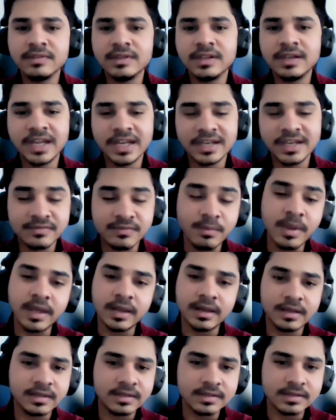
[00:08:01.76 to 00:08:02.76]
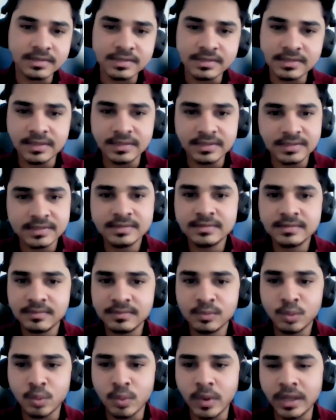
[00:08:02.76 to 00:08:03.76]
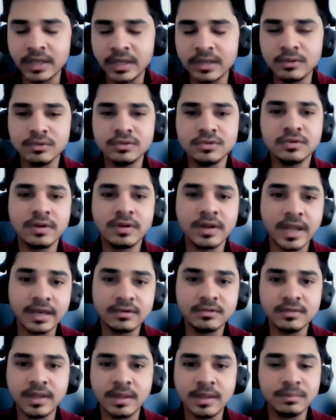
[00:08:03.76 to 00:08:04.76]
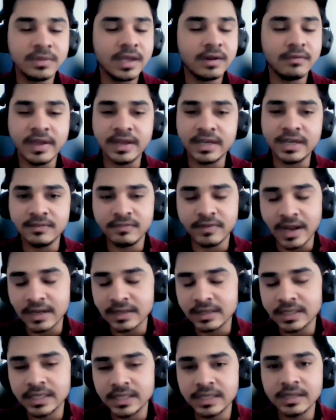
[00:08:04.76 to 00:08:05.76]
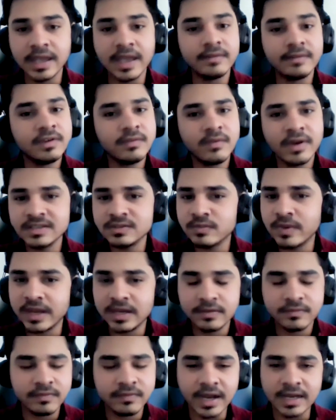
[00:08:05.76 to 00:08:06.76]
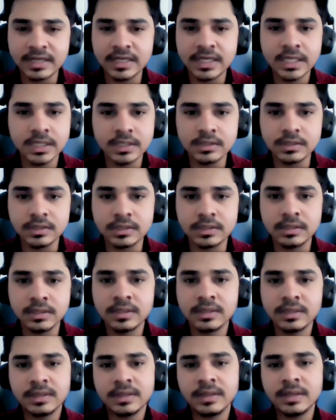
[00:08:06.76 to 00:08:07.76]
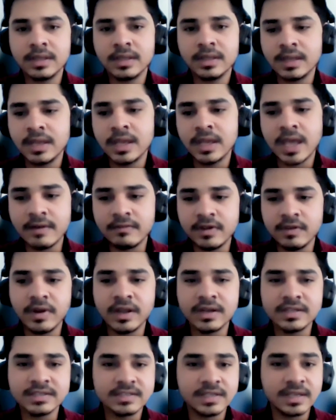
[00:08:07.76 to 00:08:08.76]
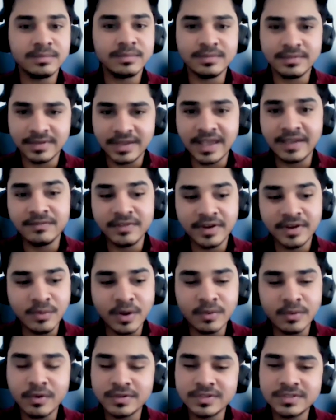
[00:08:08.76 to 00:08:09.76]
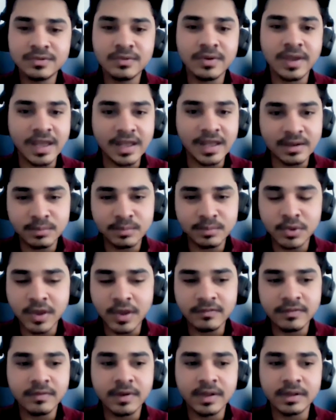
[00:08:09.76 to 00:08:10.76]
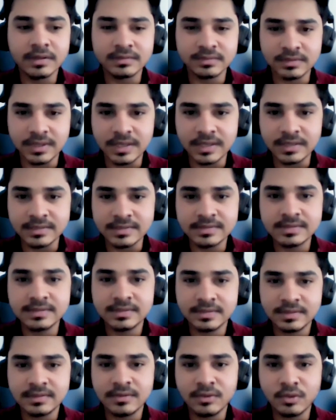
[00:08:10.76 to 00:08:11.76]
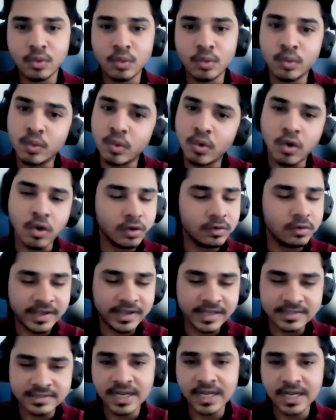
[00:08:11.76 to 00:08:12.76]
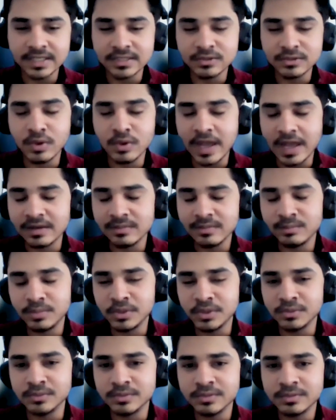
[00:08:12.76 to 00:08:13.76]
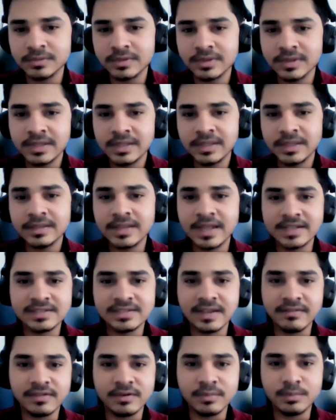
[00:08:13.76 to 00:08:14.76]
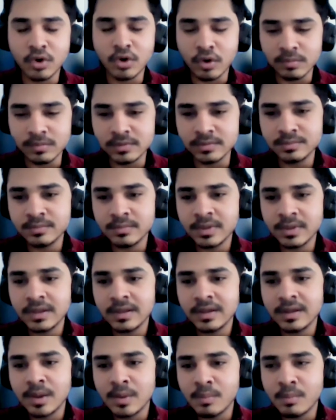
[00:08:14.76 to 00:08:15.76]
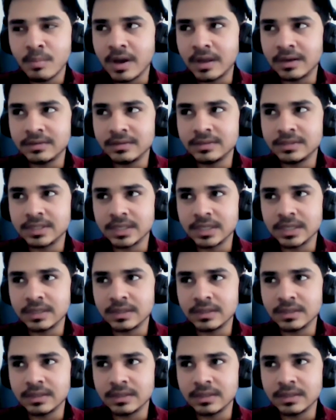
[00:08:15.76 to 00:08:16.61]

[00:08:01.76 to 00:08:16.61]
even the Native Americans, it's very good to connect to them. They're very friendly. Everyone is very friendly here. Everyone wants to help you. Everyone is always ready to help you. That is never a problem. But